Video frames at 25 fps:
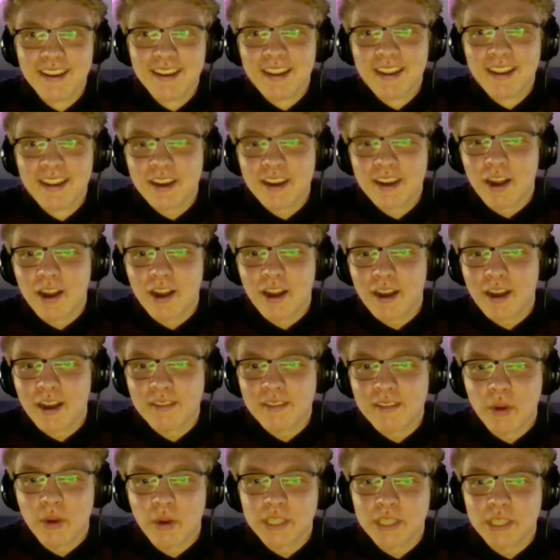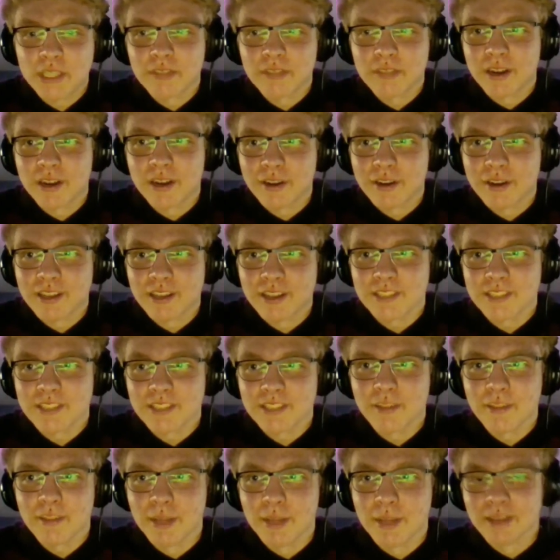Connor, have a question ready. You're next on the
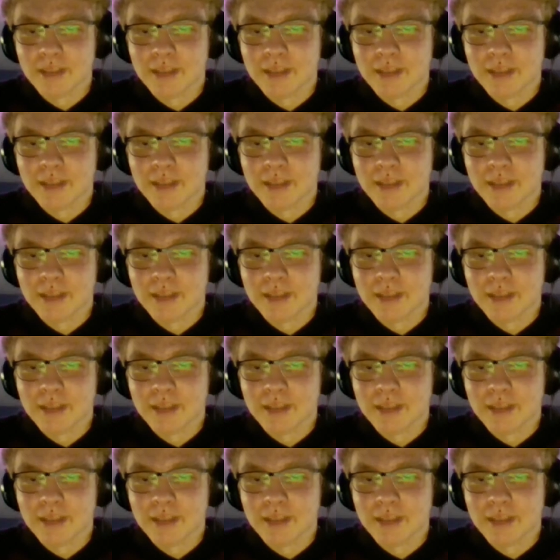block.